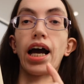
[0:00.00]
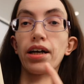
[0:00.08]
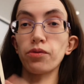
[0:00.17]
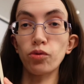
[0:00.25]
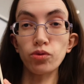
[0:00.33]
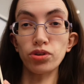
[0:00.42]

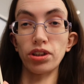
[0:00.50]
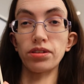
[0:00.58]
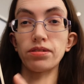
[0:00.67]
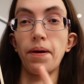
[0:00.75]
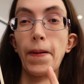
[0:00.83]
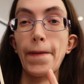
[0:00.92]
And
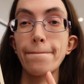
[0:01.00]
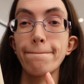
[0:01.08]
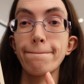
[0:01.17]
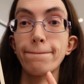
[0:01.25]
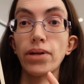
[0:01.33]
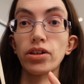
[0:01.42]
also,
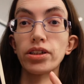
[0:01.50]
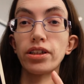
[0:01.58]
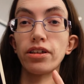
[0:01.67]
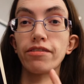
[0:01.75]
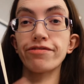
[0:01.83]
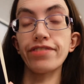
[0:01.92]
my
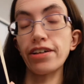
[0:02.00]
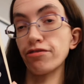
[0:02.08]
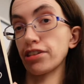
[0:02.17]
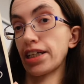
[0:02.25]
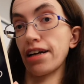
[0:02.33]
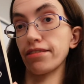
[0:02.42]

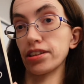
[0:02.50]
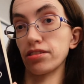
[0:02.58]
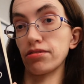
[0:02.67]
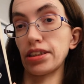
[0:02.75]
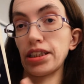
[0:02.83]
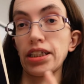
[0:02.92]
favourite
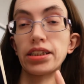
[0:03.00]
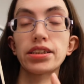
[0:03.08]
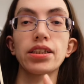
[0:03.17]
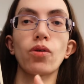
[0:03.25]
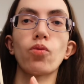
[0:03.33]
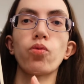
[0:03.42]
character in
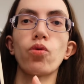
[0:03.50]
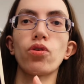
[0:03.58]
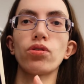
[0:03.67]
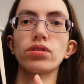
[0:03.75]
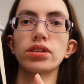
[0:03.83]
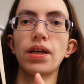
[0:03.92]
this
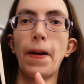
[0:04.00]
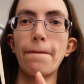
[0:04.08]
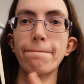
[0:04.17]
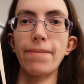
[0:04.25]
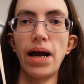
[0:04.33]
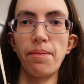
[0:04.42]
was
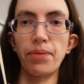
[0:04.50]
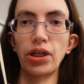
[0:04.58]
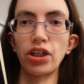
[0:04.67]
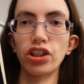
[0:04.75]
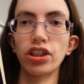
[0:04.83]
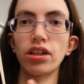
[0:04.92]
Matt
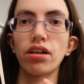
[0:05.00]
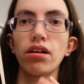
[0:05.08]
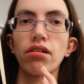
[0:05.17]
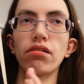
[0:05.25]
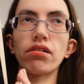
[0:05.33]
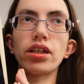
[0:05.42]
Burke.
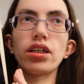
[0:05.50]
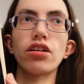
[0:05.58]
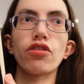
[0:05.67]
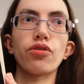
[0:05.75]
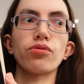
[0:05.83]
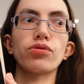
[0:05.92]
I
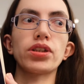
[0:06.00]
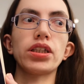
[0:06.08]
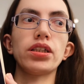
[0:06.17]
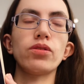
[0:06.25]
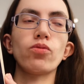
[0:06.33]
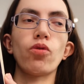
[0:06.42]
thought
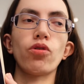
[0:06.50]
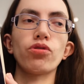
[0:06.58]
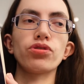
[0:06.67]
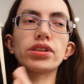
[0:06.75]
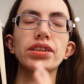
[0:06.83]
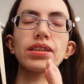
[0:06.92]
he
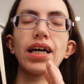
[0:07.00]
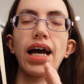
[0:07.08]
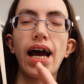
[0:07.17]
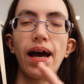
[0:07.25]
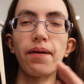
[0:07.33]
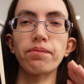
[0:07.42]
was
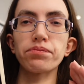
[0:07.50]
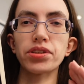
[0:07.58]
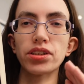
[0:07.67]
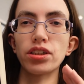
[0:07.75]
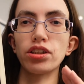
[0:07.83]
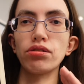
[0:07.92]

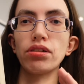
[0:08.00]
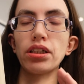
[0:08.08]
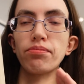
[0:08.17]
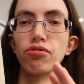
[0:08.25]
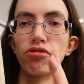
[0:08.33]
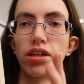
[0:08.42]
absolutely
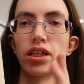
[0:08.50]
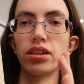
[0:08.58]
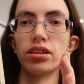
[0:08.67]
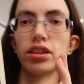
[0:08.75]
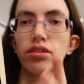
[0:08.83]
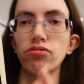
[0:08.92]

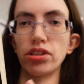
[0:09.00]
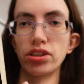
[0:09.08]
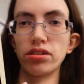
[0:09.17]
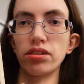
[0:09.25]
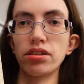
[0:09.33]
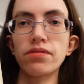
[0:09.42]
brilliantly
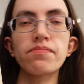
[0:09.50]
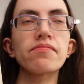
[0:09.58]
written.